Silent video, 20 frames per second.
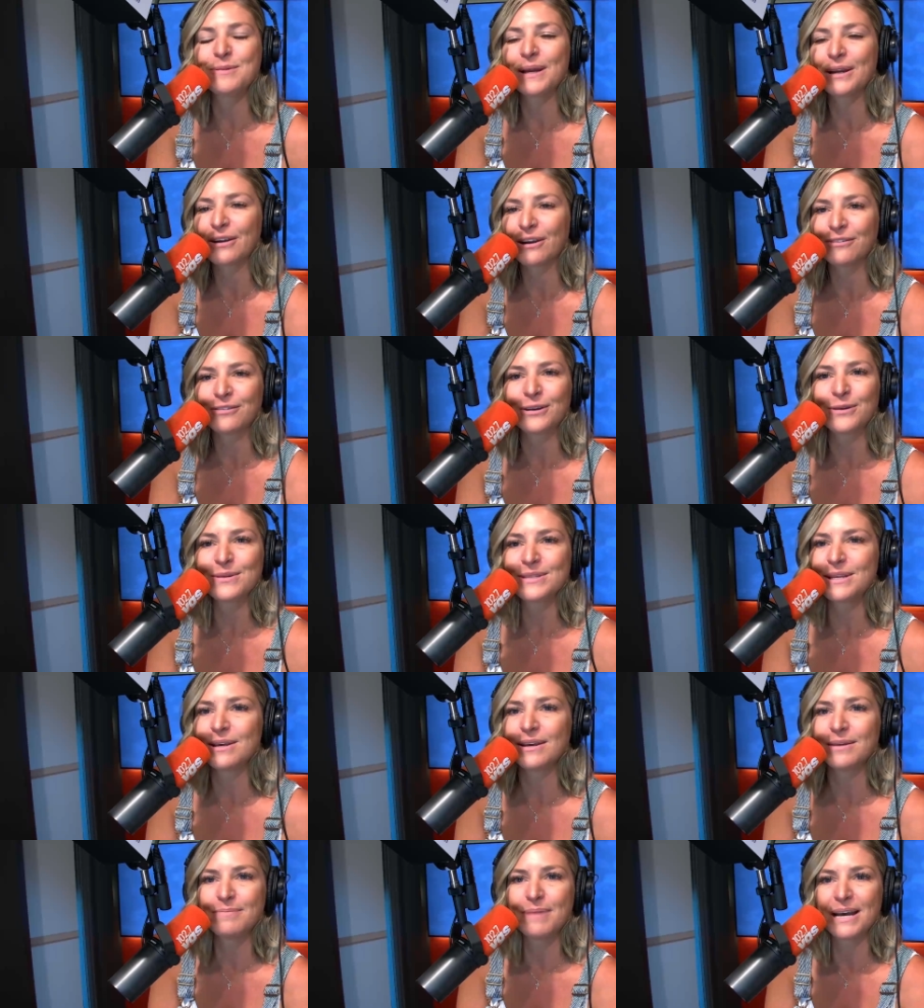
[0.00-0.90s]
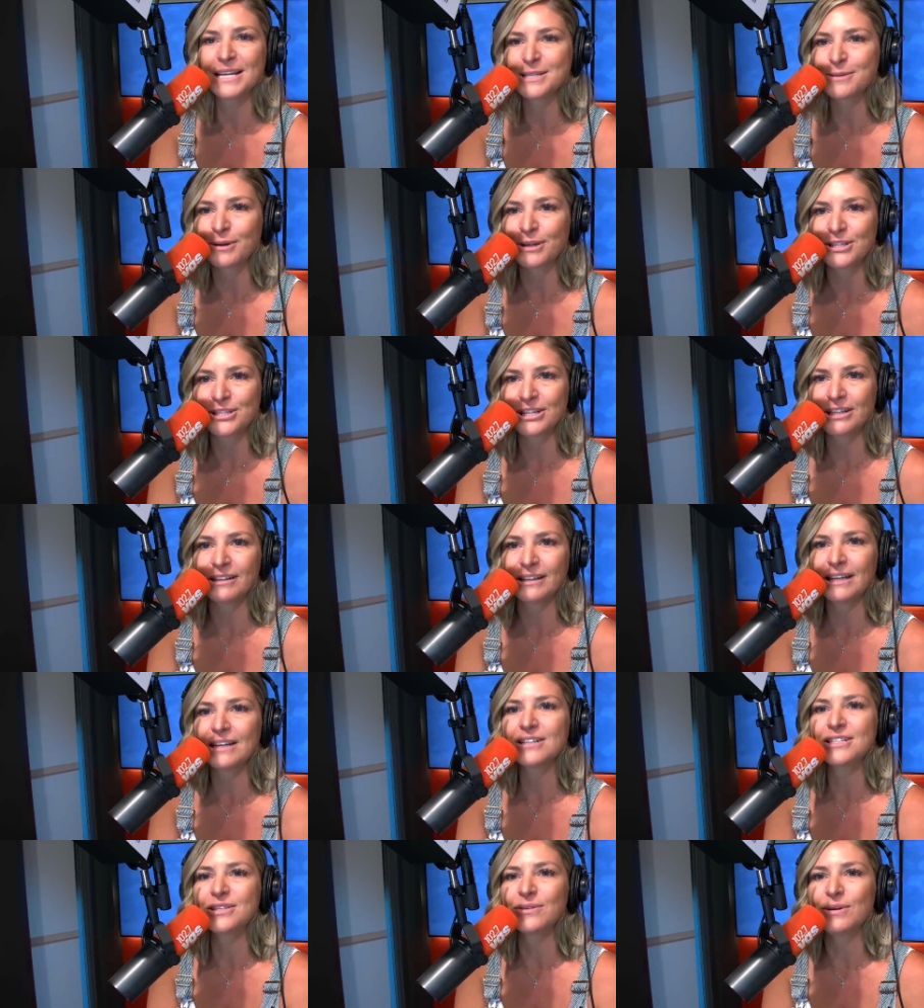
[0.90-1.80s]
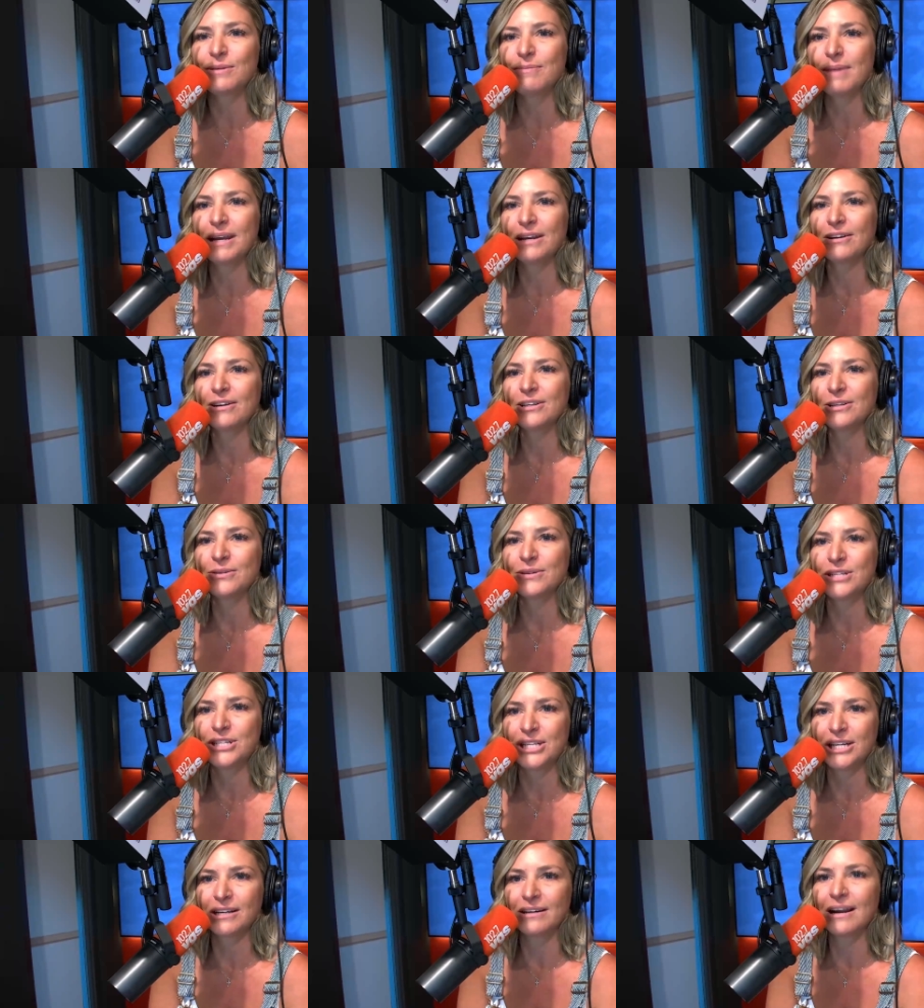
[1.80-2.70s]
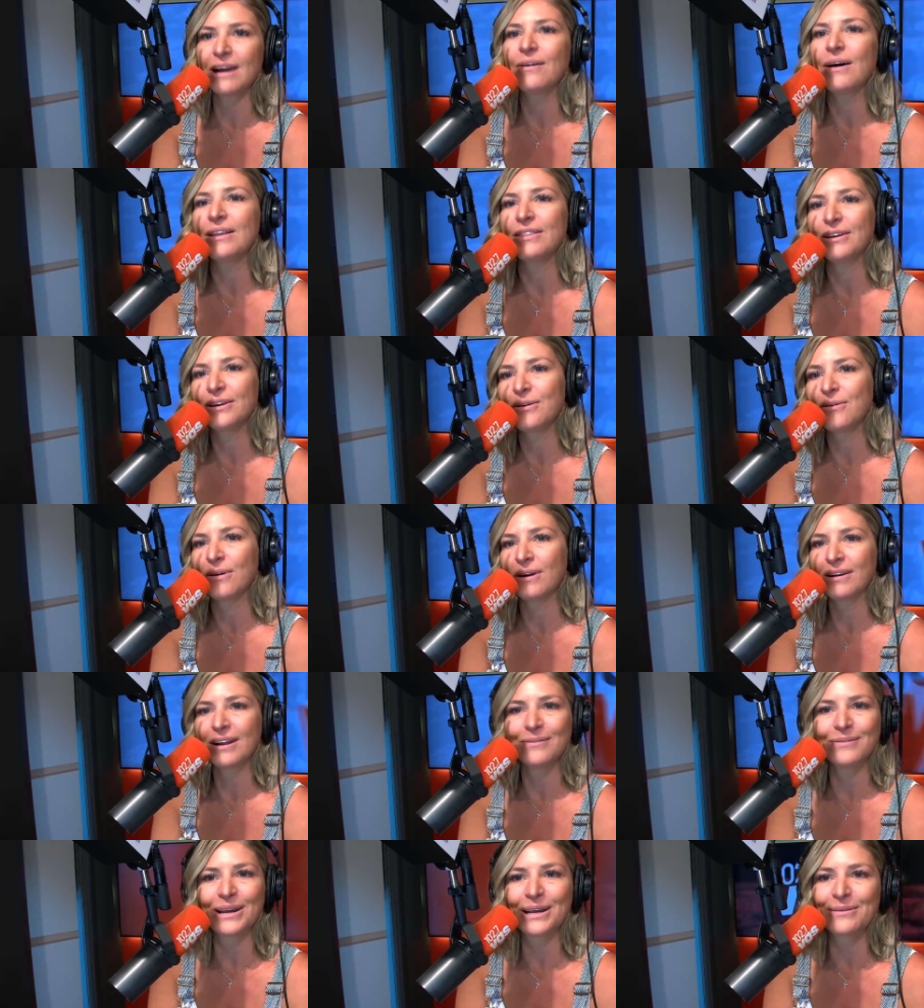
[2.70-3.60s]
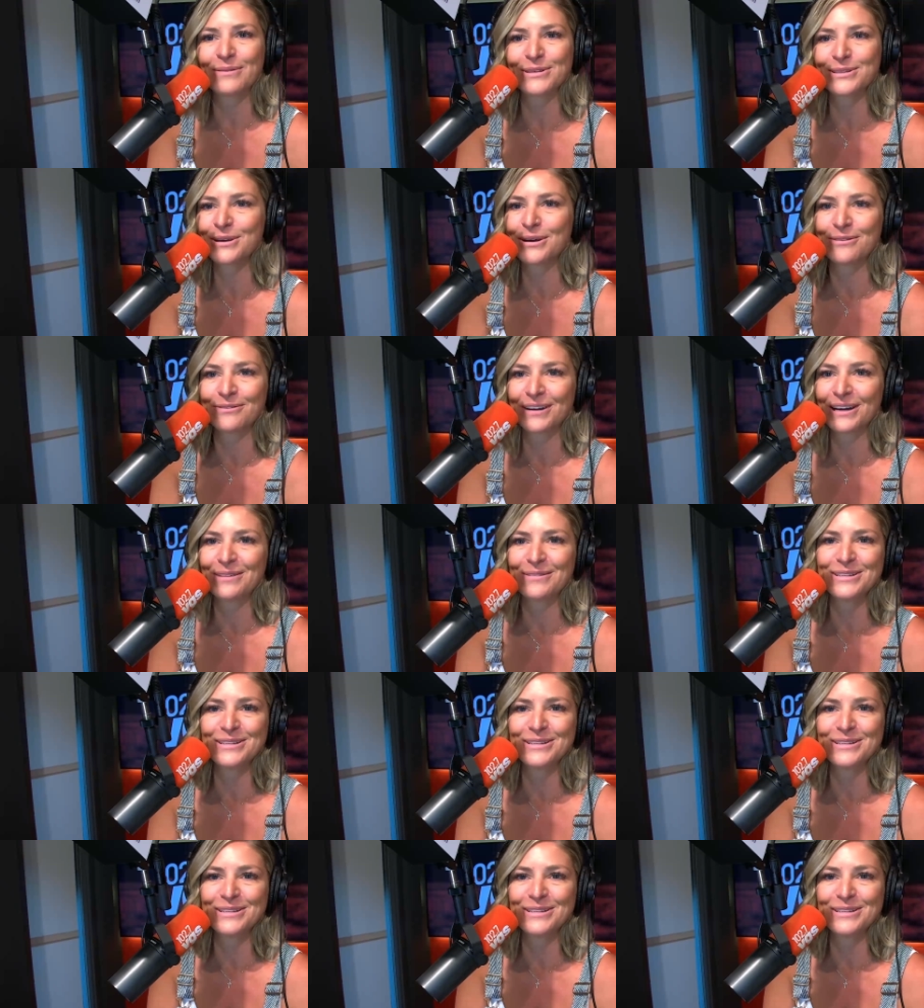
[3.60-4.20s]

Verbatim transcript: My girlfriend was a basketball cheerleader, so we made her do a cheer out on the court when it was over.